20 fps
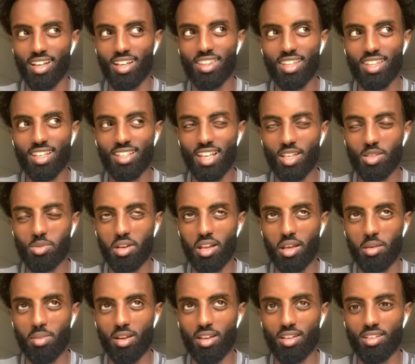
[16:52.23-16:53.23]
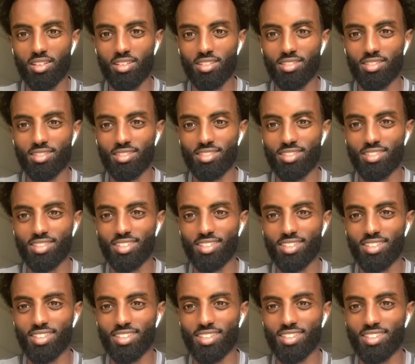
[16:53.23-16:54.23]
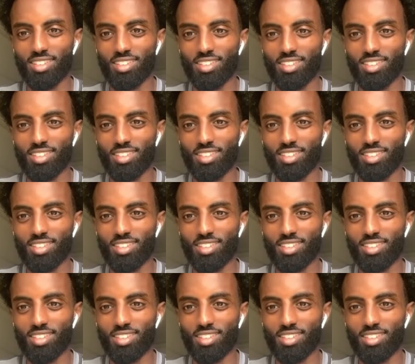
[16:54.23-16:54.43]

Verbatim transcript: I think that's when I met you. Pre COVID.